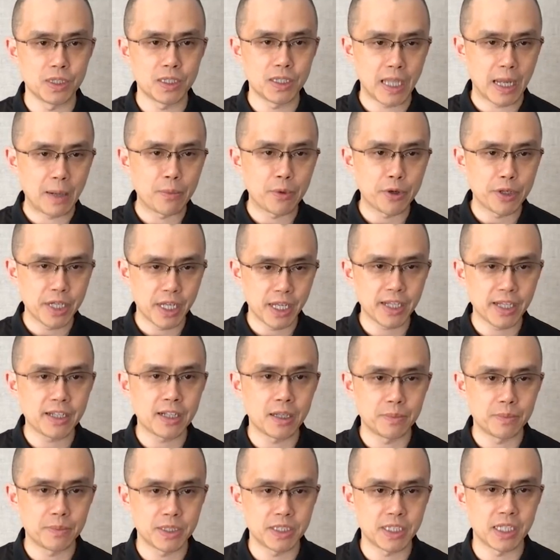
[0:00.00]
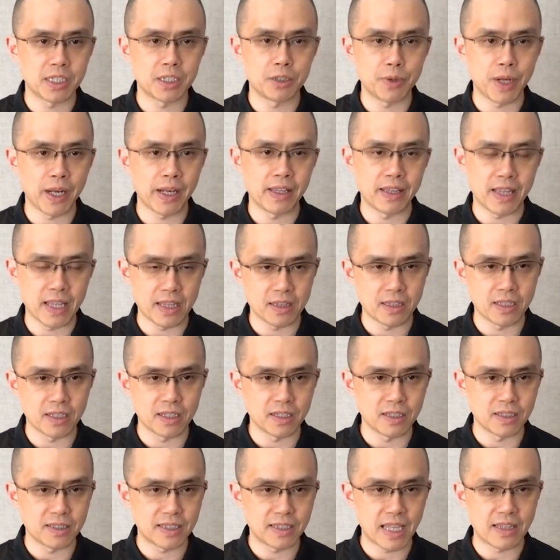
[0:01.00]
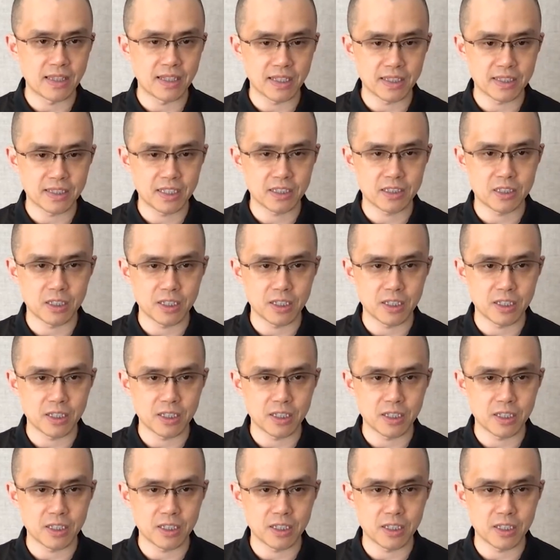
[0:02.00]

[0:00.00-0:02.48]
more income generated than just